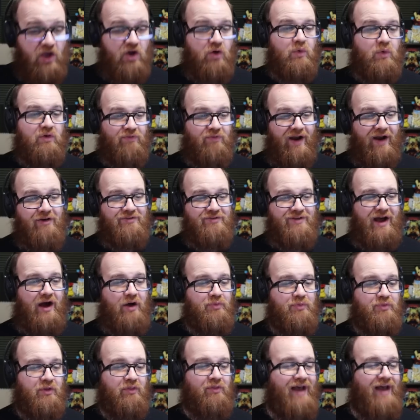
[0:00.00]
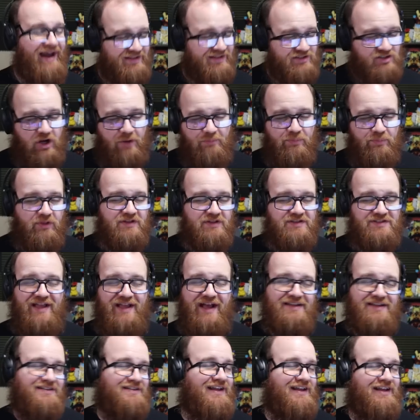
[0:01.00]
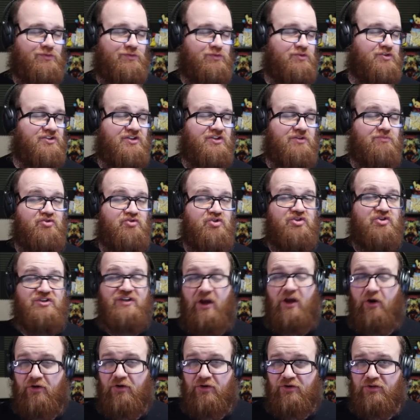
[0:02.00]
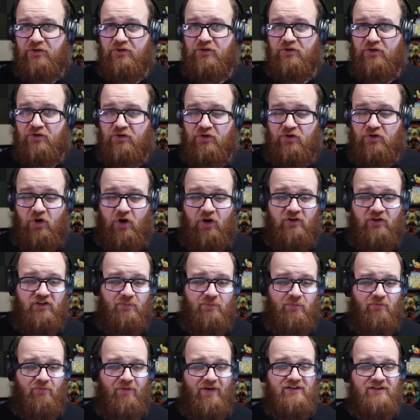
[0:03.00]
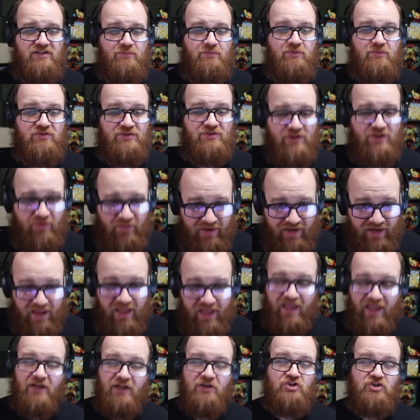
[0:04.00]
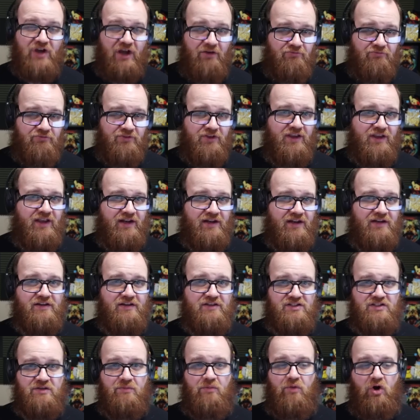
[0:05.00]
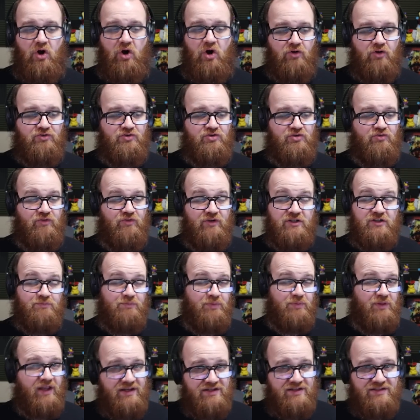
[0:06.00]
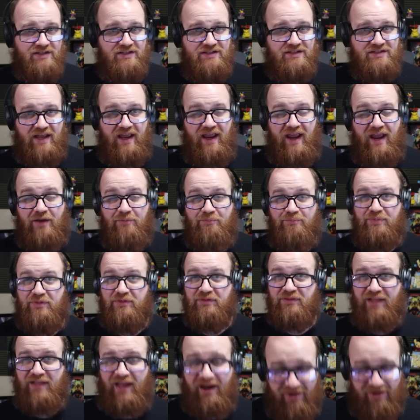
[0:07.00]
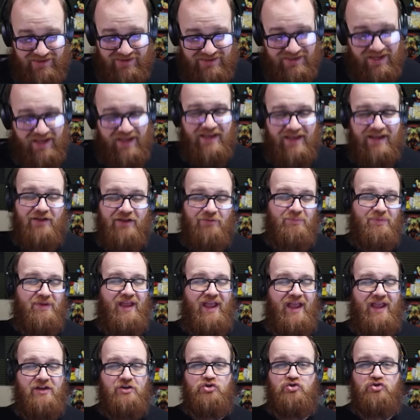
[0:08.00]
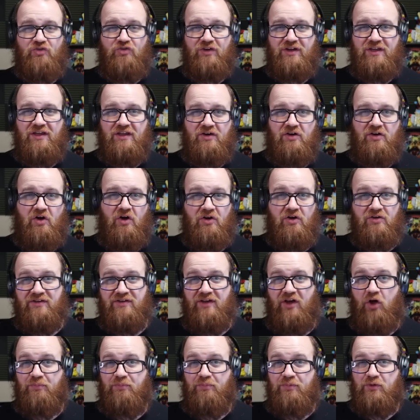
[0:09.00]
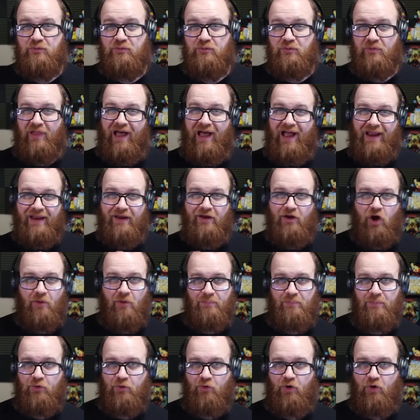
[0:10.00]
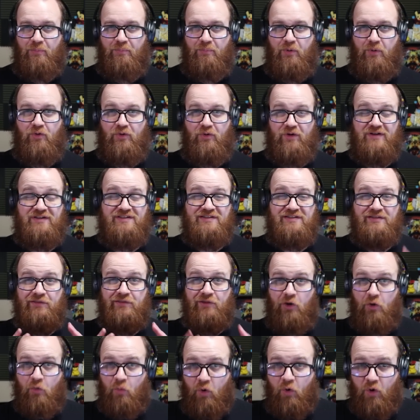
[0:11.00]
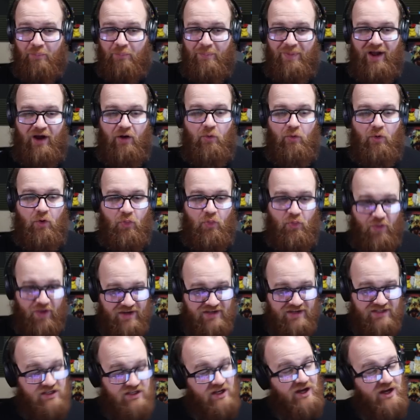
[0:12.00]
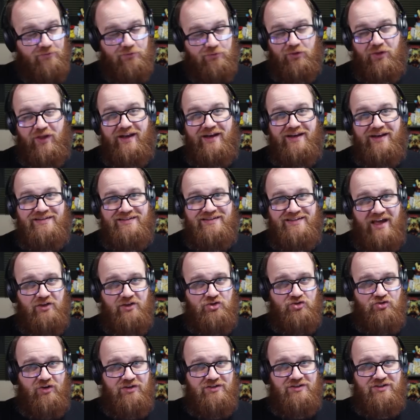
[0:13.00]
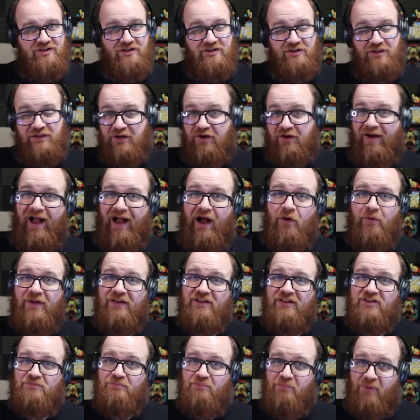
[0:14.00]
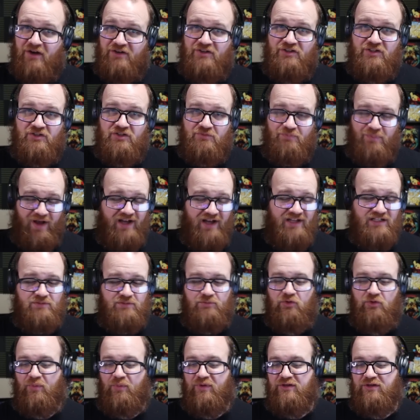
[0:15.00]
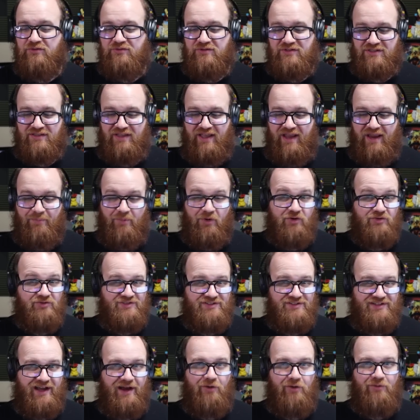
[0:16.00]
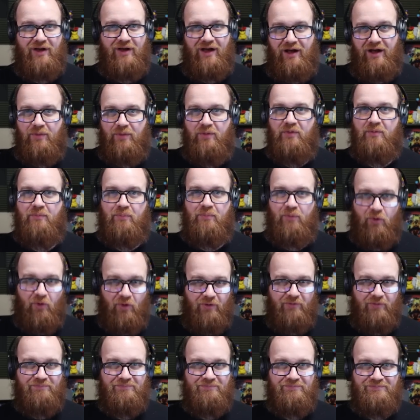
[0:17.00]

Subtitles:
We round out the last couple of slots next with just some generically good cards that provide some utility. Jeff can get into some hard to reach places, and Polaris can be a tricky card to help you line up your opponent's lower power things for Lady Deathstrike to clear out as much as possible when you slam her down on the board.